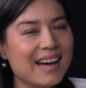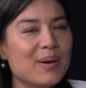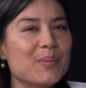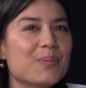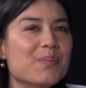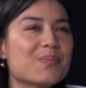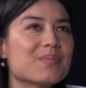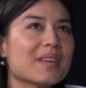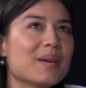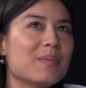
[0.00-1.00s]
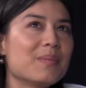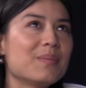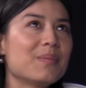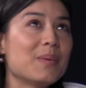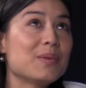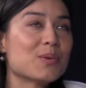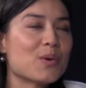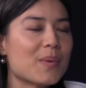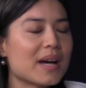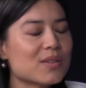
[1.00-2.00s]
Um, maybe to
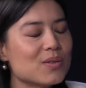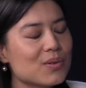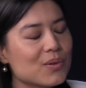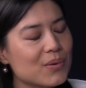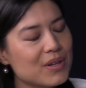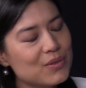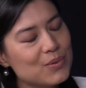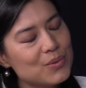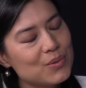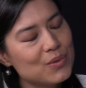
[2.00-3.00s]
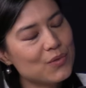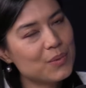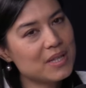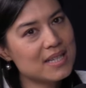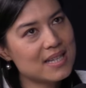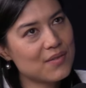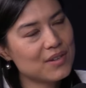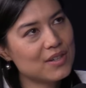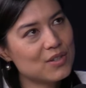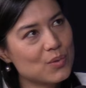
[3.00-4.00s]
go back to your career, you you've been seven
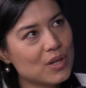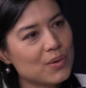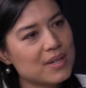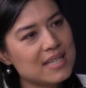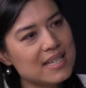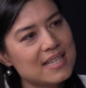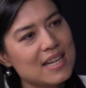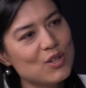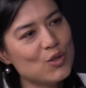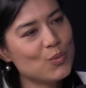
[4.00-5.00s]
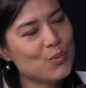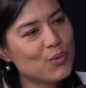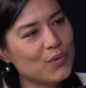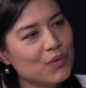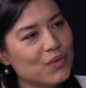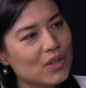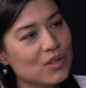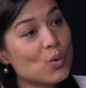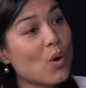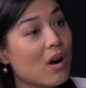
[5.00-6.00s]
years with Christie's, then you moved uh,
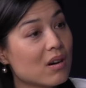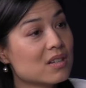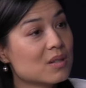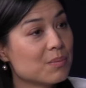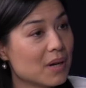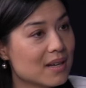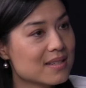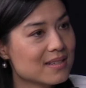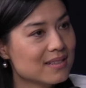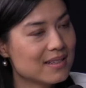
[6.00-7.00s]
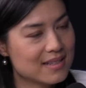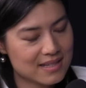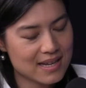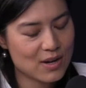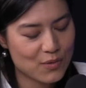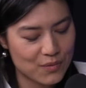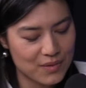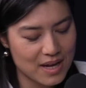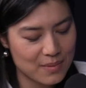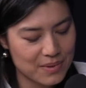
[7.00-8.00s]
to Art Basel as head of
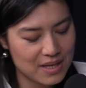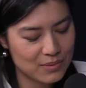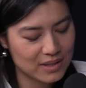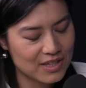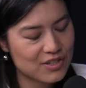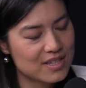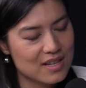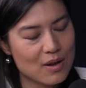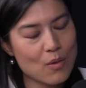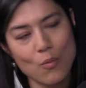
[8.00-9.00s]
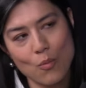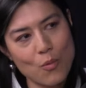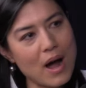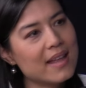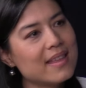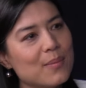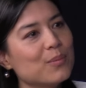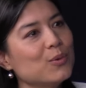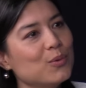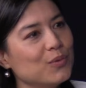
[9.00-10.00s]
VIP relations. Uh, why that
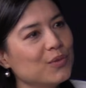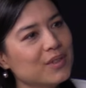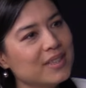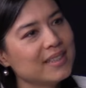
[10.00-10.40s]
move?